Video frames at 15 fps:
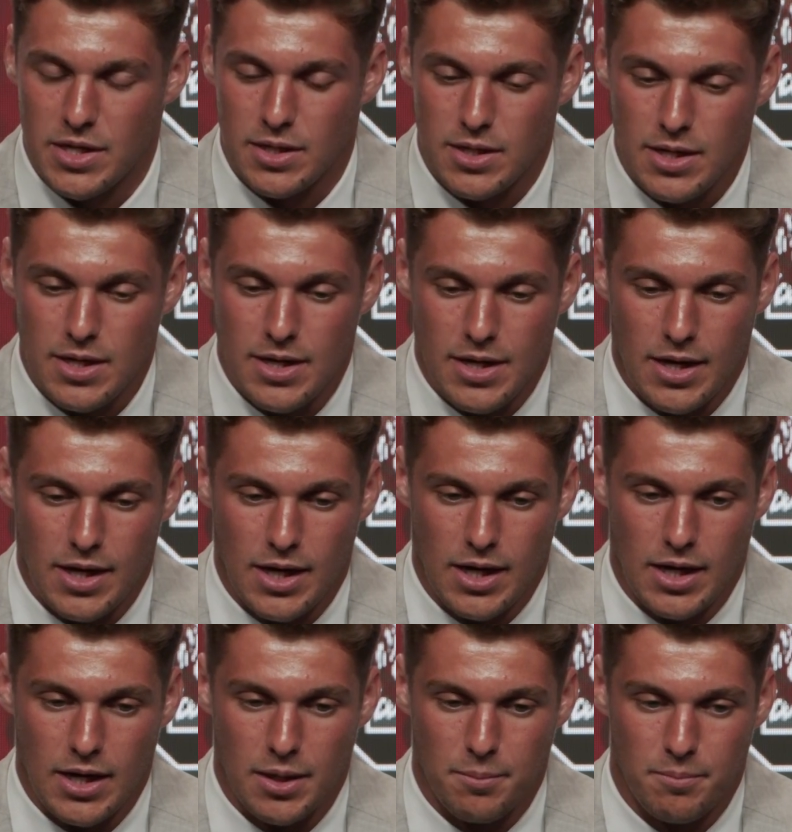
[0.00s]

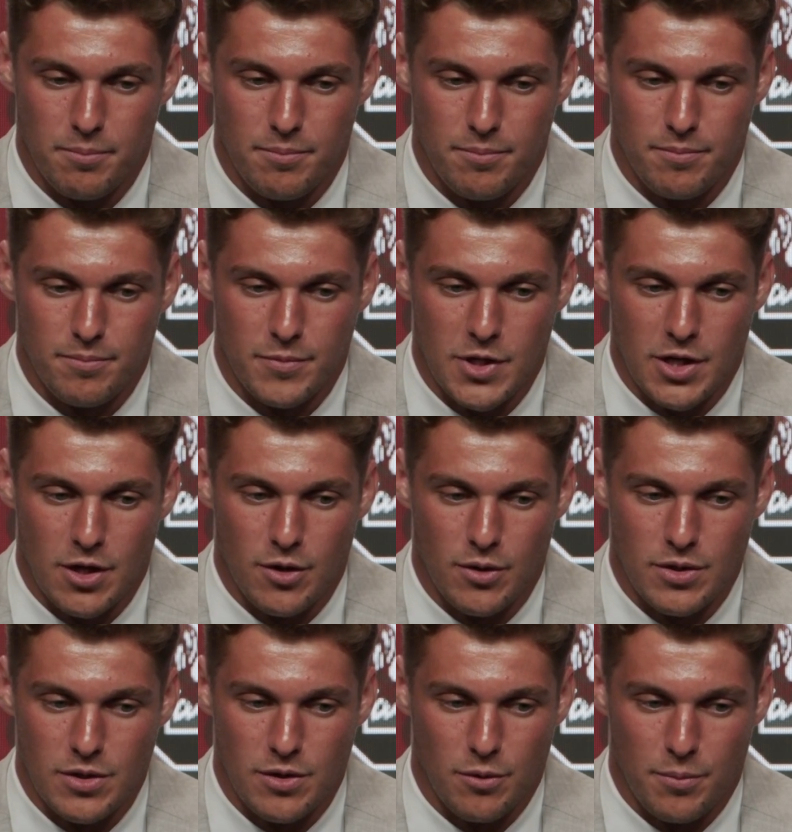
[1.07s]
And, you
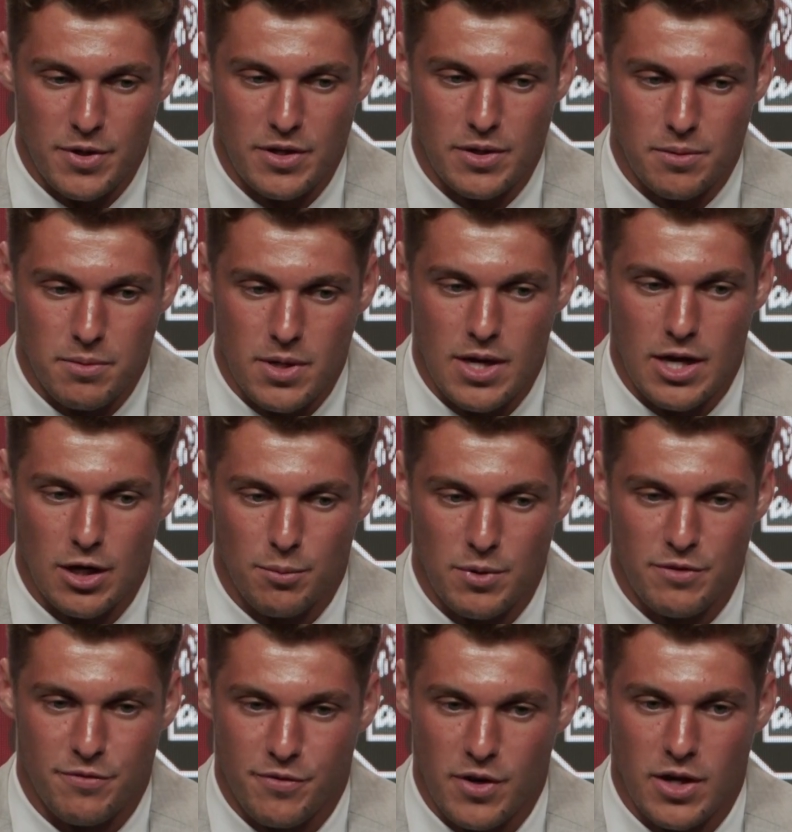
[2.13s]
know, it'll
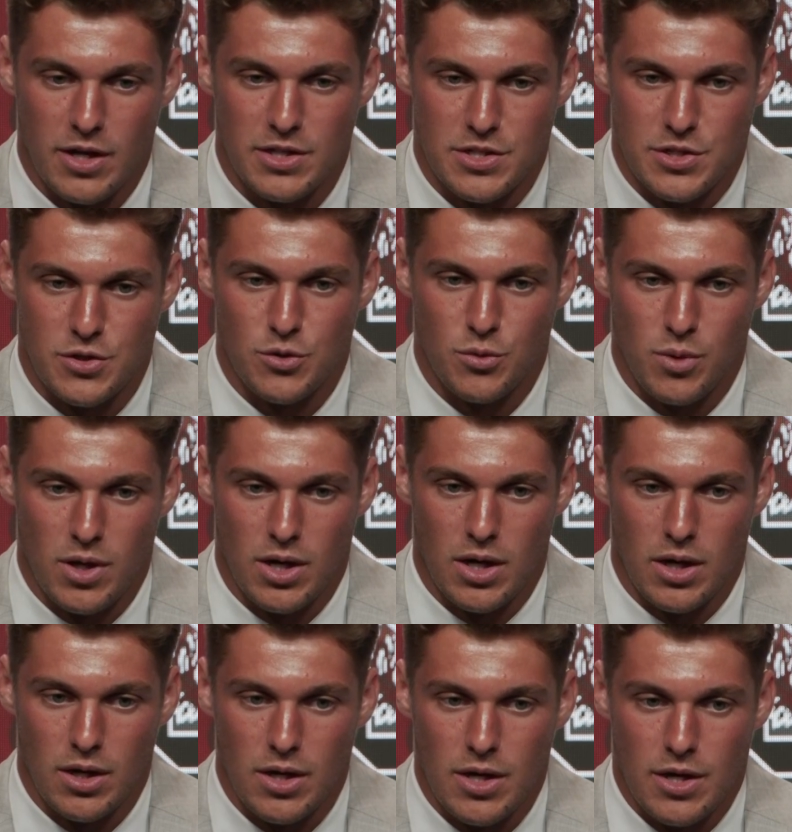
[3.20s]
be fun
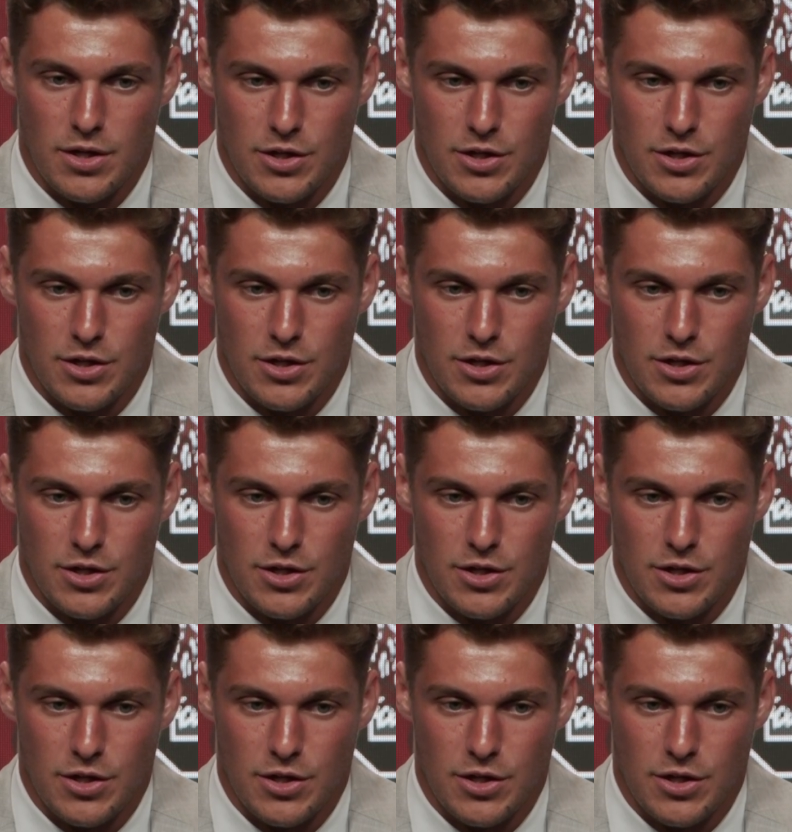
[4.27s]
to,